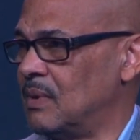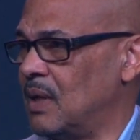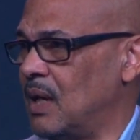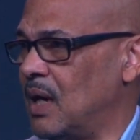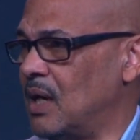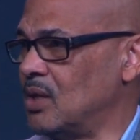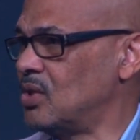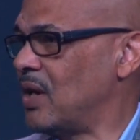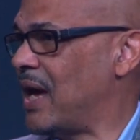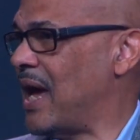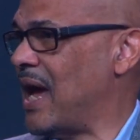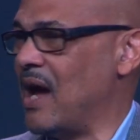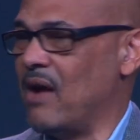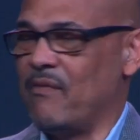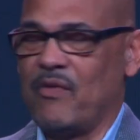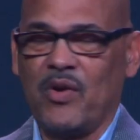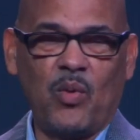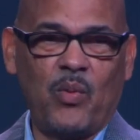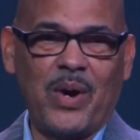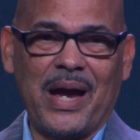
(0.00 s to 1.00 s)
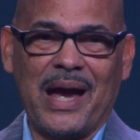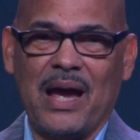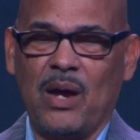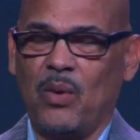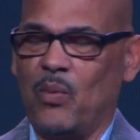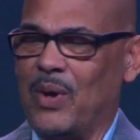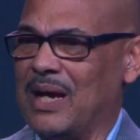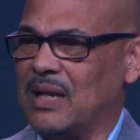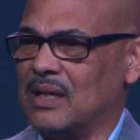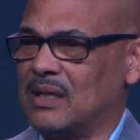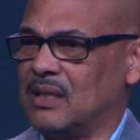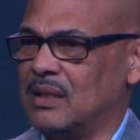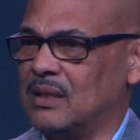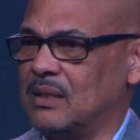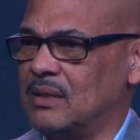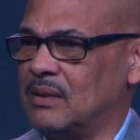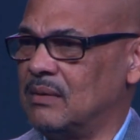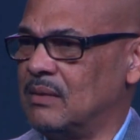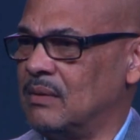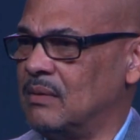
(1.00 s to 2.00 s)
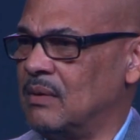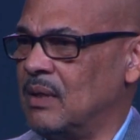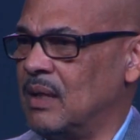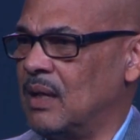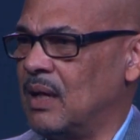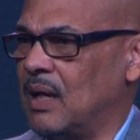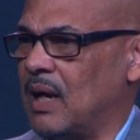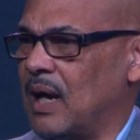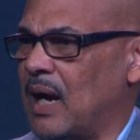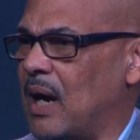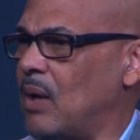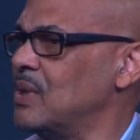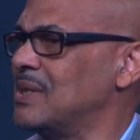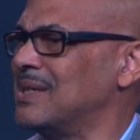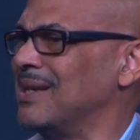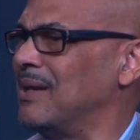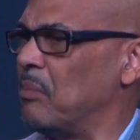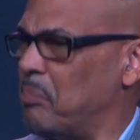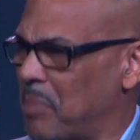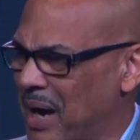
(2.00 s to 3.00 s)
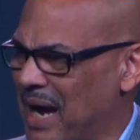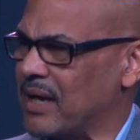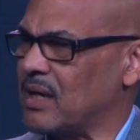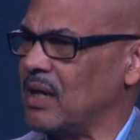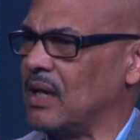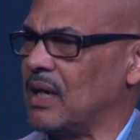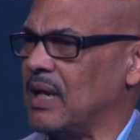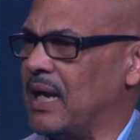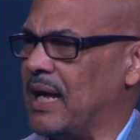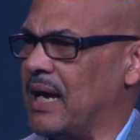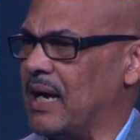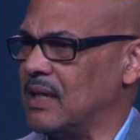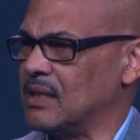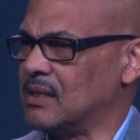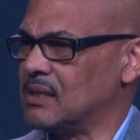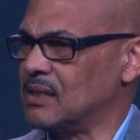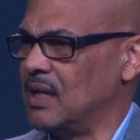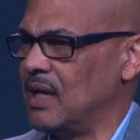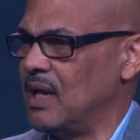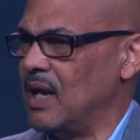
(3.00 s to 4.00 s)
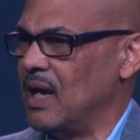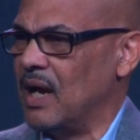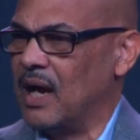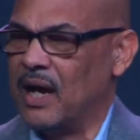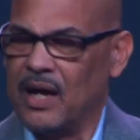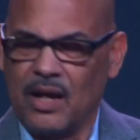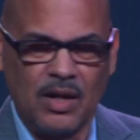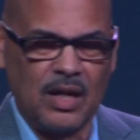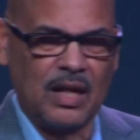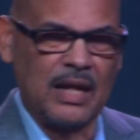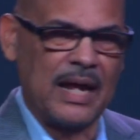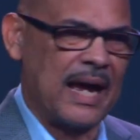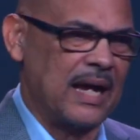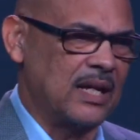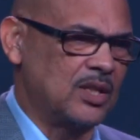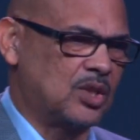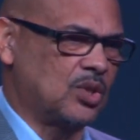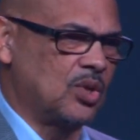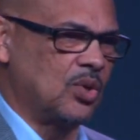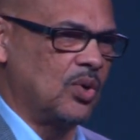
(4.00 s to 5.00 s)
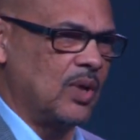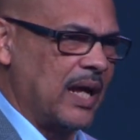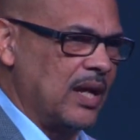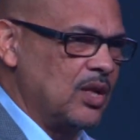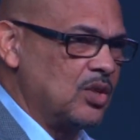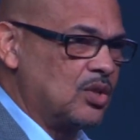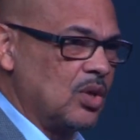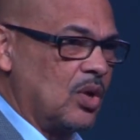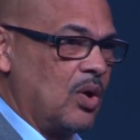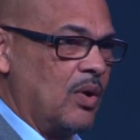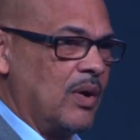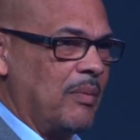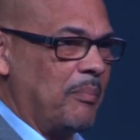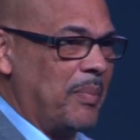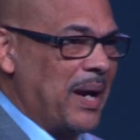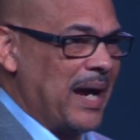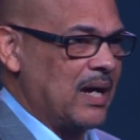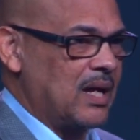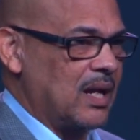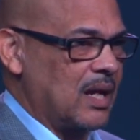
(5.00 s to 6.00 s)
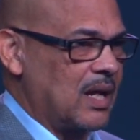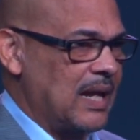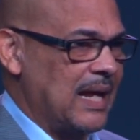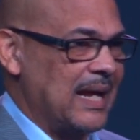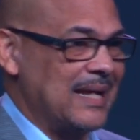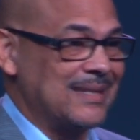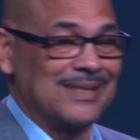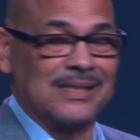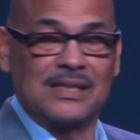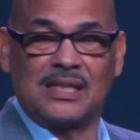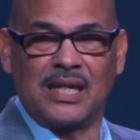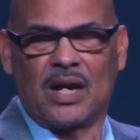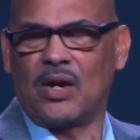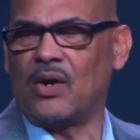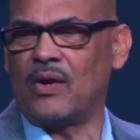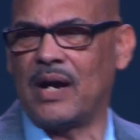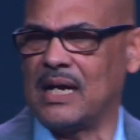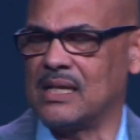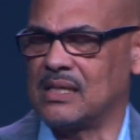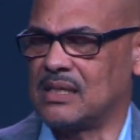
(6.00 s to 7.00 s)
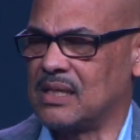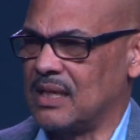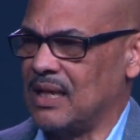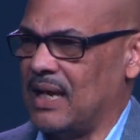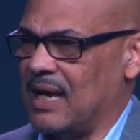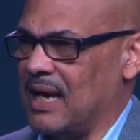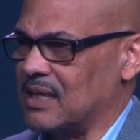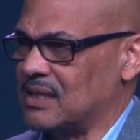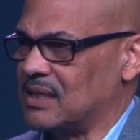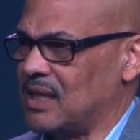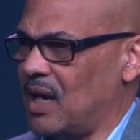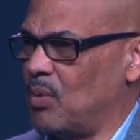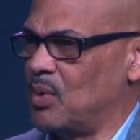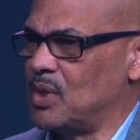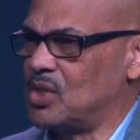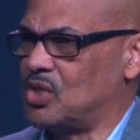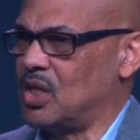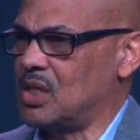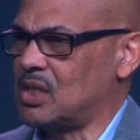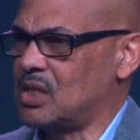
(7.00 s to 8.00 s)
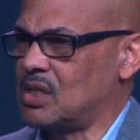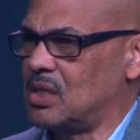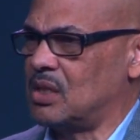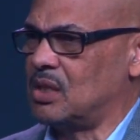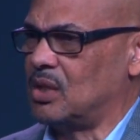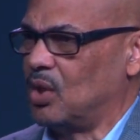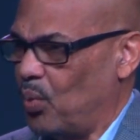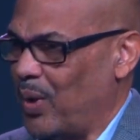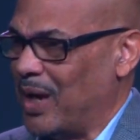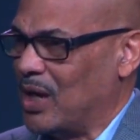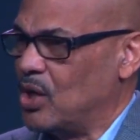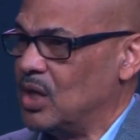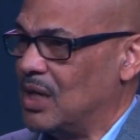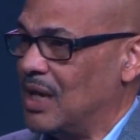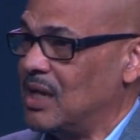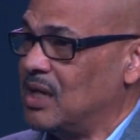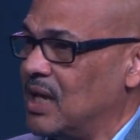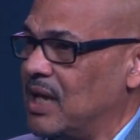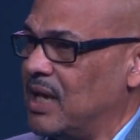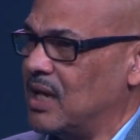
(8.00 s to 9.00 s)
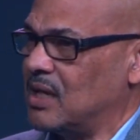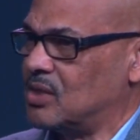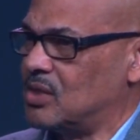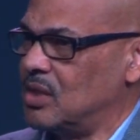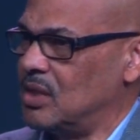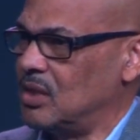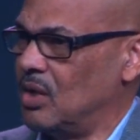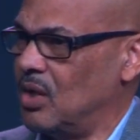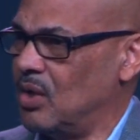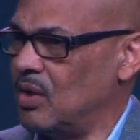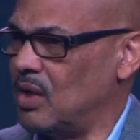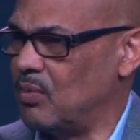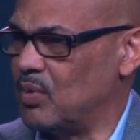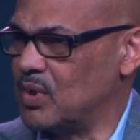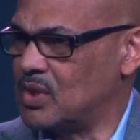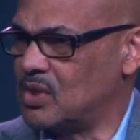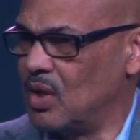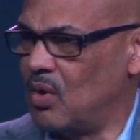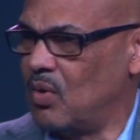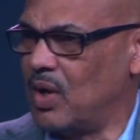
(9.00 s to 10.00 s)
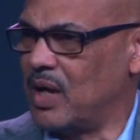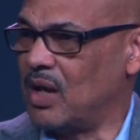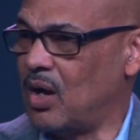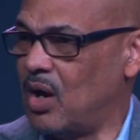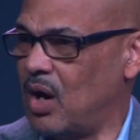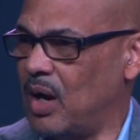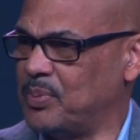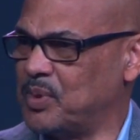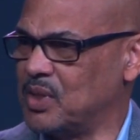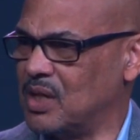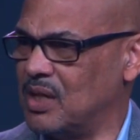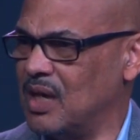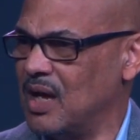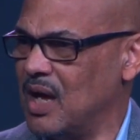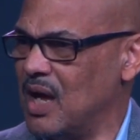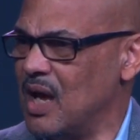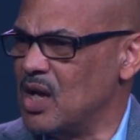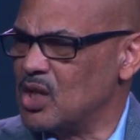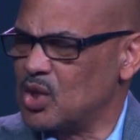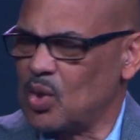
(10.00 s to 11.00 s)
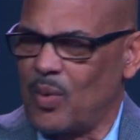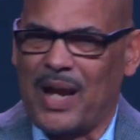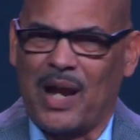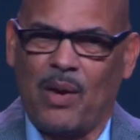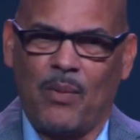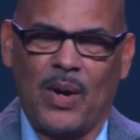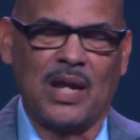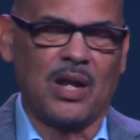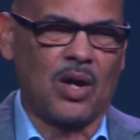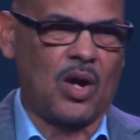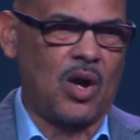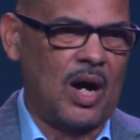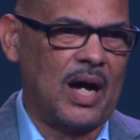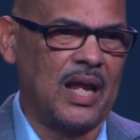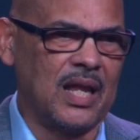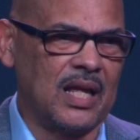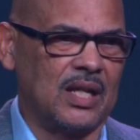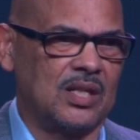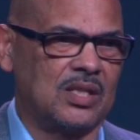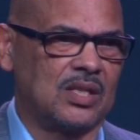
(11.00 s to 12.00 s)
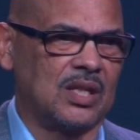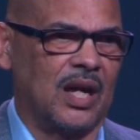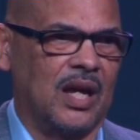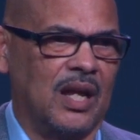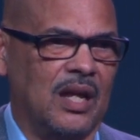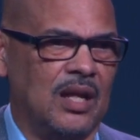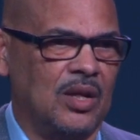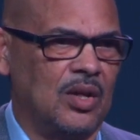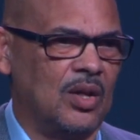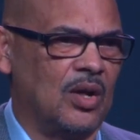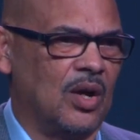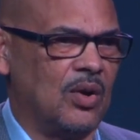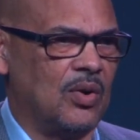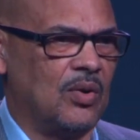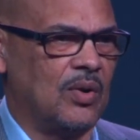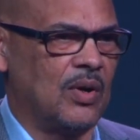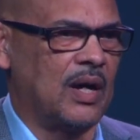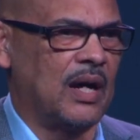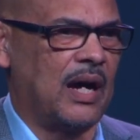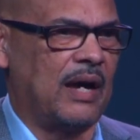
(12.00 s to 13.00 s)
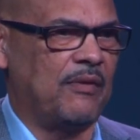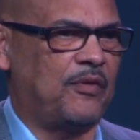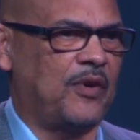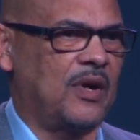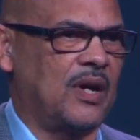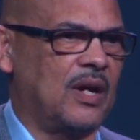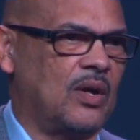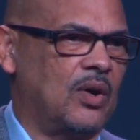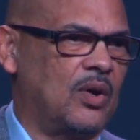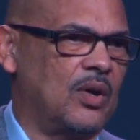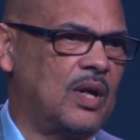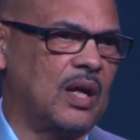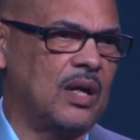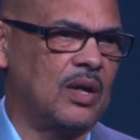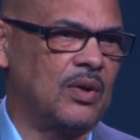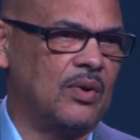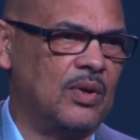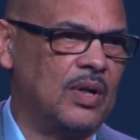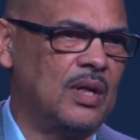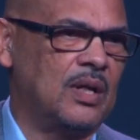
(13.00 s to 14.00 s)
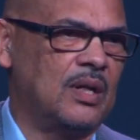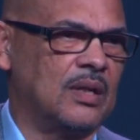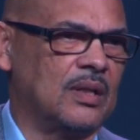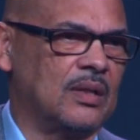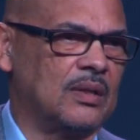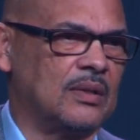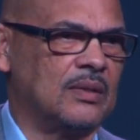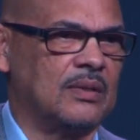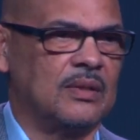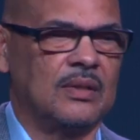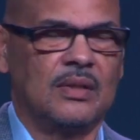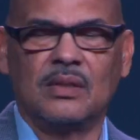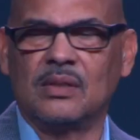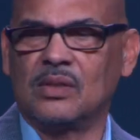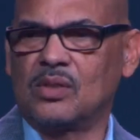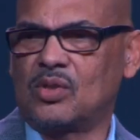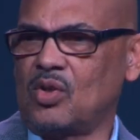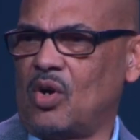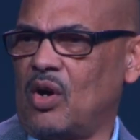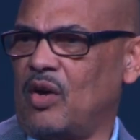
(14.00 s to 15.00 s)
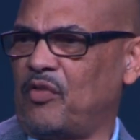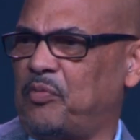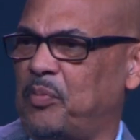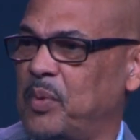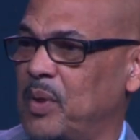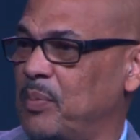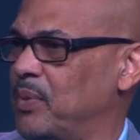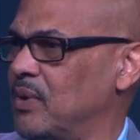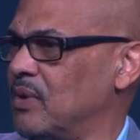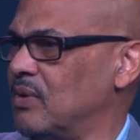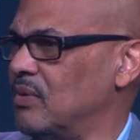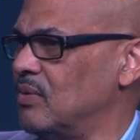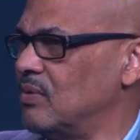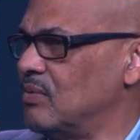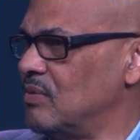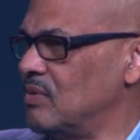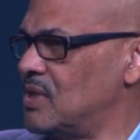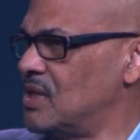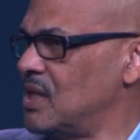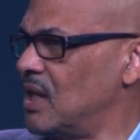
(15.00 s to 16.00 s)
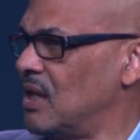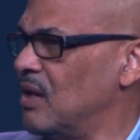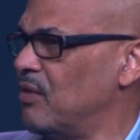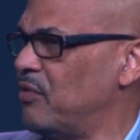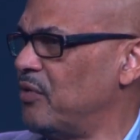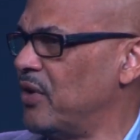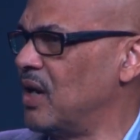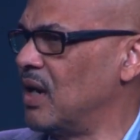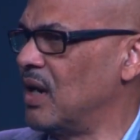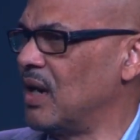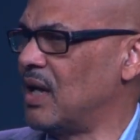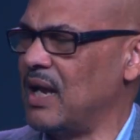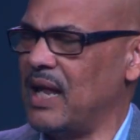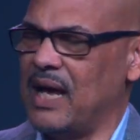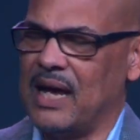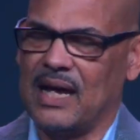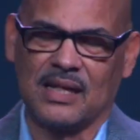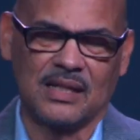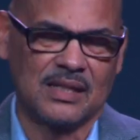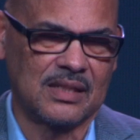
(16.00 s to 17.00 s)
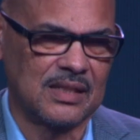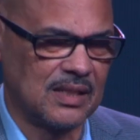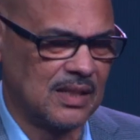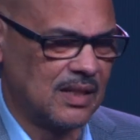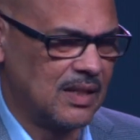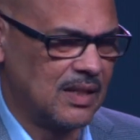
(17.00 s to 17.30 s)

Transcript: And so everywhere I went, I was in the back of the class. And in high school, I used to go in the back of the class and terrorize the class. That was just the way you did things. You know, it was no other option. So when I went to college and, you know, I figured, okay, only the soft people will sit in the front of the class.